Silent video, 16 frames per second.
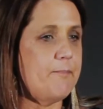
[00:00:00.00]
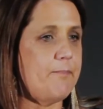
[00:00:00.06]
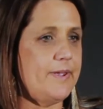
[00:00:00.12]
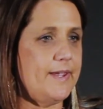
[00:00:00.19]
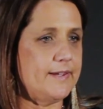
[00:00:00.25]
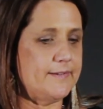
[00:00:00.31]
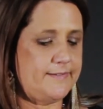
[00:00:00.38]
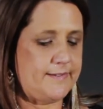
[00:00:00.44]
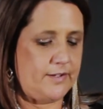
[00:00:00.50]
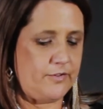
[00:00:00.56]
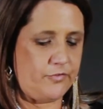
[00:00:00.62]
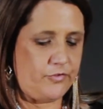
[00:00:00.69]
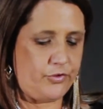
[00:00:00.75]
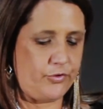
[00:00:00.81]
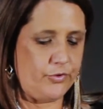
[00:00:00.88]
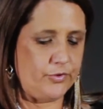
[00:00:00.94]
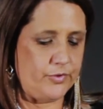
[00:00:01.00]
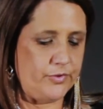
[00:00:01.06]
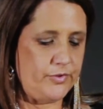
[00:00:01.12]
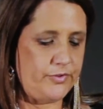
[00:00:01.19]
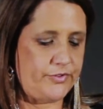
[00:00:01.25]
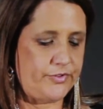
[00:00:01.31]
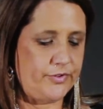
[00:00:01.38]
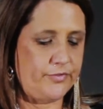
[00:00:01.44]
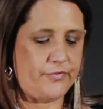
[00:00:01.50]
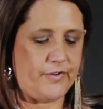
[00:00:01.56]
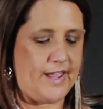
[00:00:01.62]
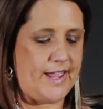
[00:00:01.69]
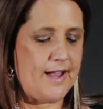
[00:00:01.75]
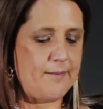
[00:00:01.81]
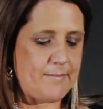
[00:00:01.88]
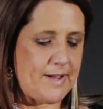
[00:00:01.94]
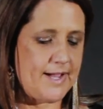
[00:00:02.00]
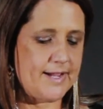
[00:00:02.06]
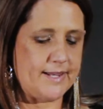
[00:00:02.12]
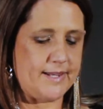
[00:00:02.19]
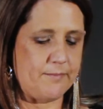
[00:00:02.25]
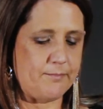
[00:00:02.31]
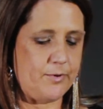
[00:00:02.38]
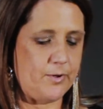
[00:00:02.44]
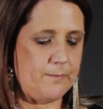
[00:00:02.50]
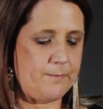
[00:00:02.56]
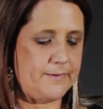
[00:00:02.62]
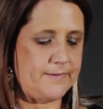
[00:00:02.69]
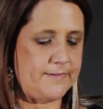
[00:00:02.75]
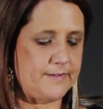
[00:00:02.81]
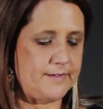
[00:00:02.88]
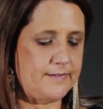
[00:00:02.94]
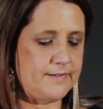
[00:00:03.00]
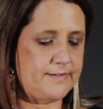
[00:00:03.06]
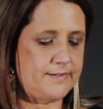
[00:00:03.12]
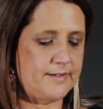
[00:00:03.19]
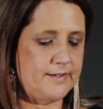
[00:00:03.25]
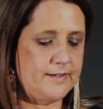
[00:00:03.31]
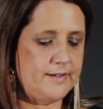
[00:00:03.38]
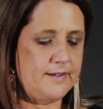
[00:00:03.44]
being a set of tools for our marketing purposes,